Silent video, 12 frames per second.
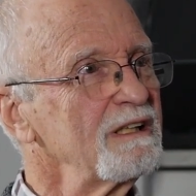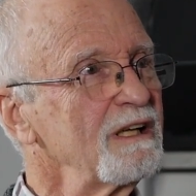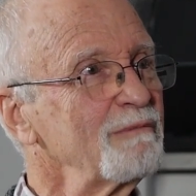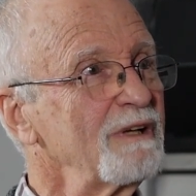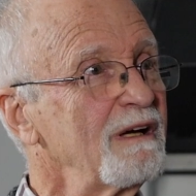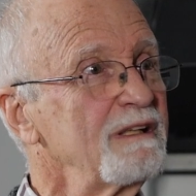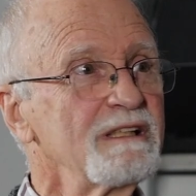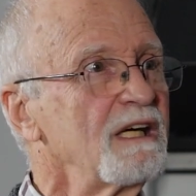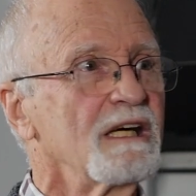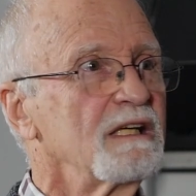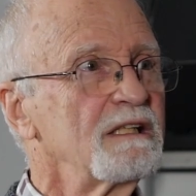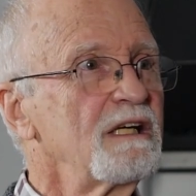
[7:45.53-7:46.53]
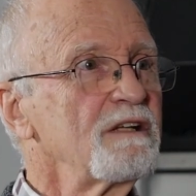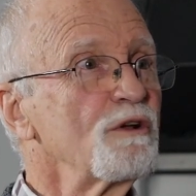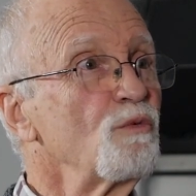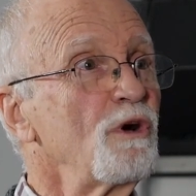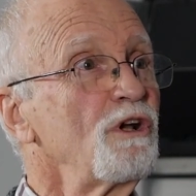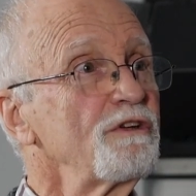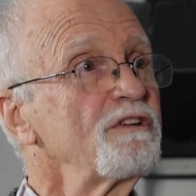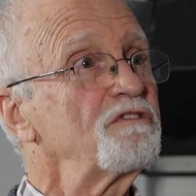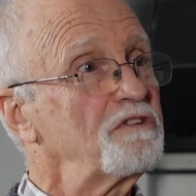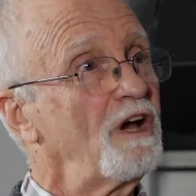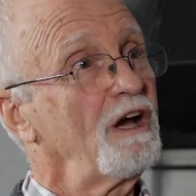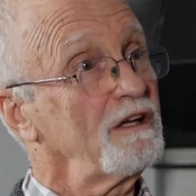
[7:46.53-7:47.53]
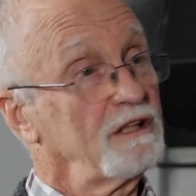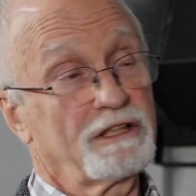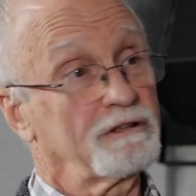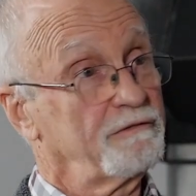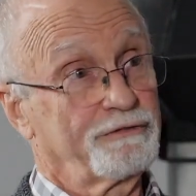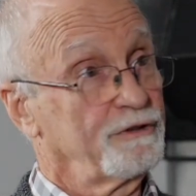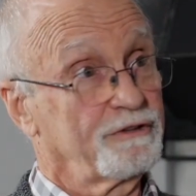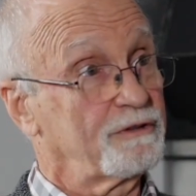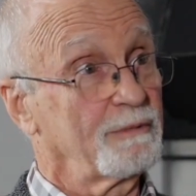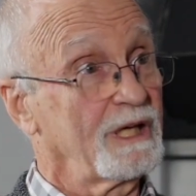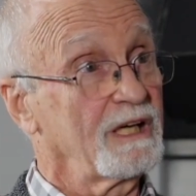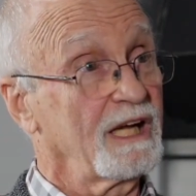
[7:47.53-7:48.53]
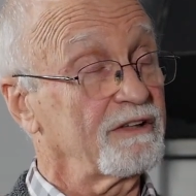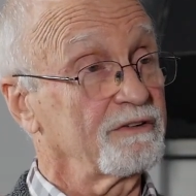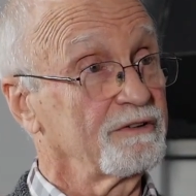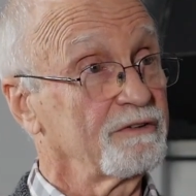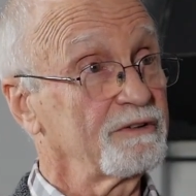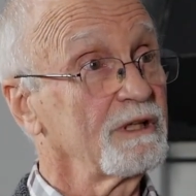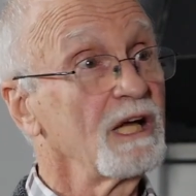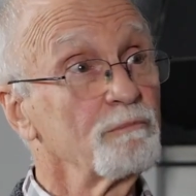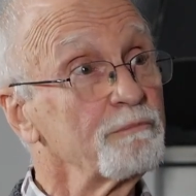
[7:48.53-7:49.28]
And I'm going, the world is totally confused about actions.